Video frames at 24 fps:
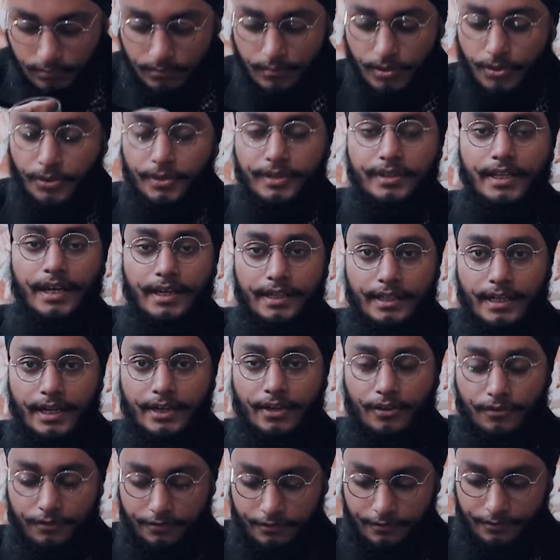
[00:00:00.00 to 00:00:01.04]
doing that kind
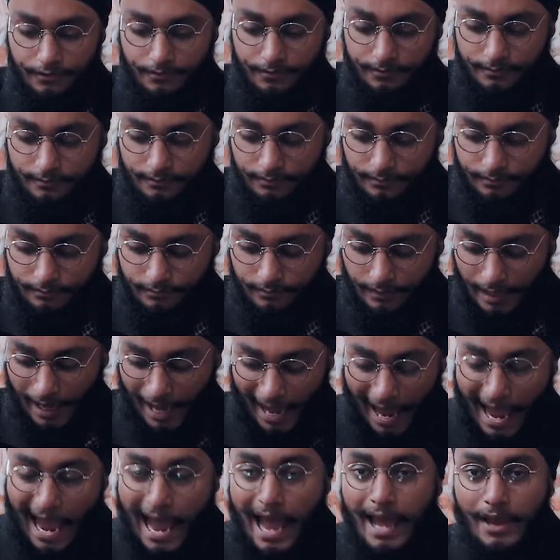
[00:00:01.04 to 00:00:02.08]
of
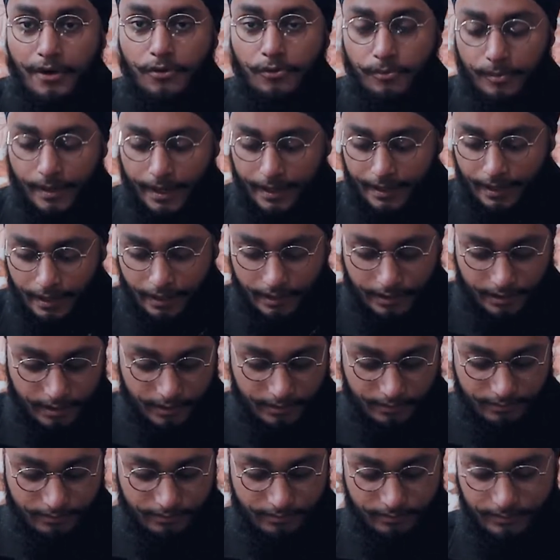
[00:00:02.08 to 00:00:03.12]
aromatic
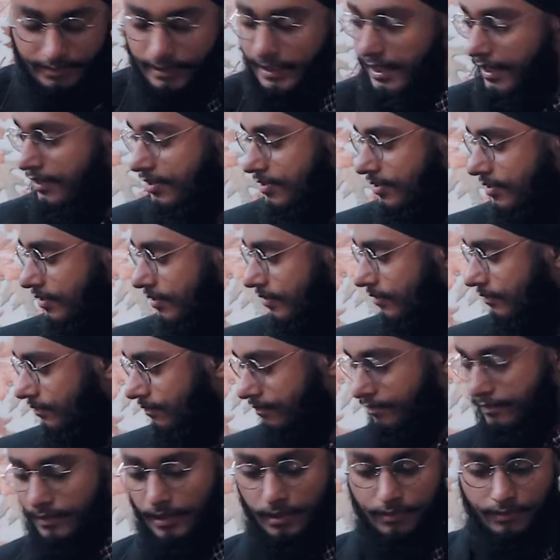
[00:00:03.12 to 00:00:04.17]
test
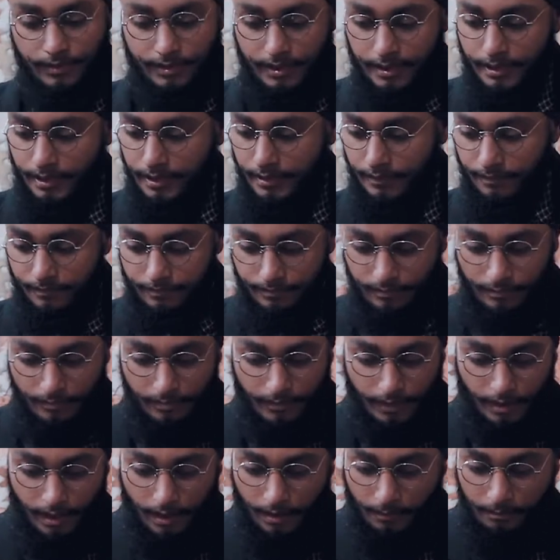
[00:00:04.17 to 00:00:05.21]
with it.
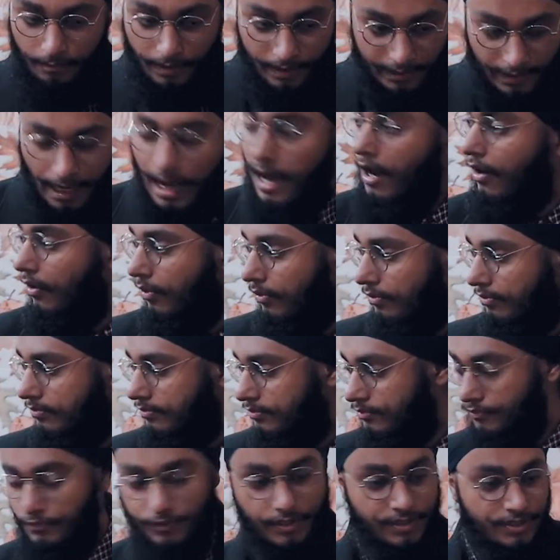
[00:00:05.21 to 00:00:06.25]
But now,
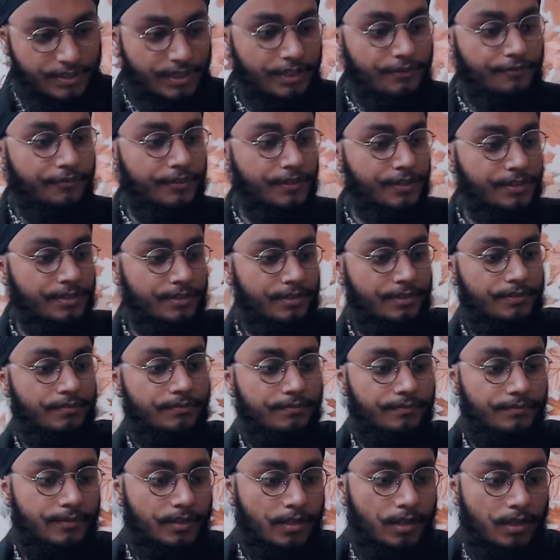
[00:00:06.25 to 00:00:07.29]
first thing first,
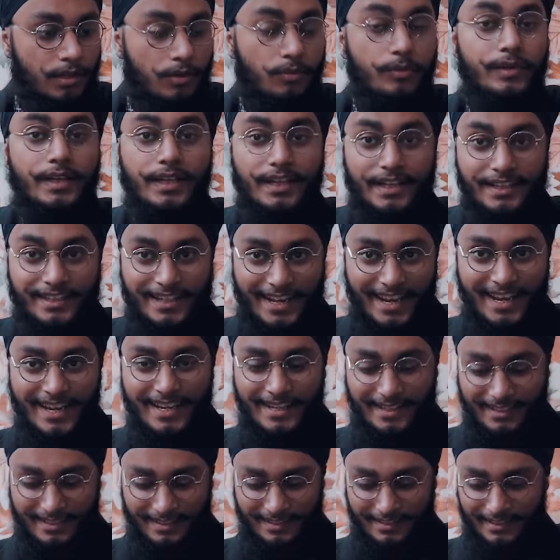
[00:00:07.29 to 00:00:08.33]
we're gonna
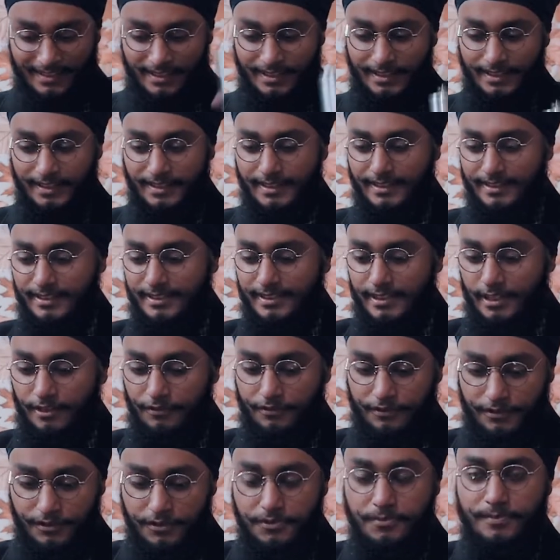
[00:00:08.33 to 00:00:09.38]
take a
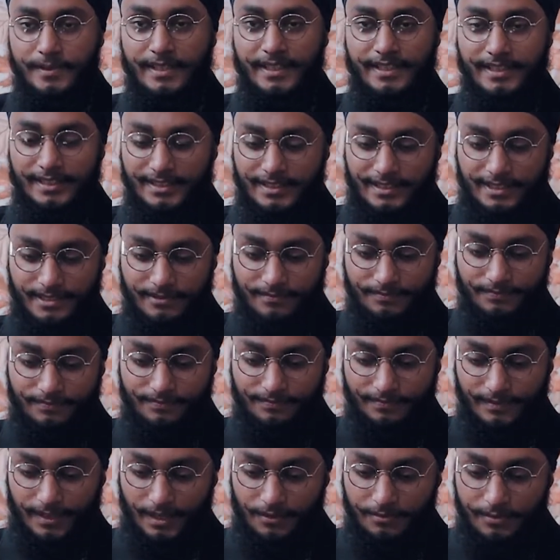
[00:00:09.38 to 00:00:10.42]
few beans
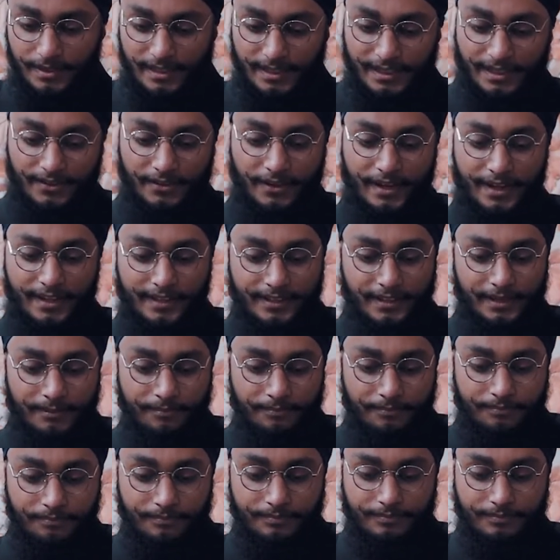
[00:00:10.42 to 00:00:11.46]
and we're gonna grind them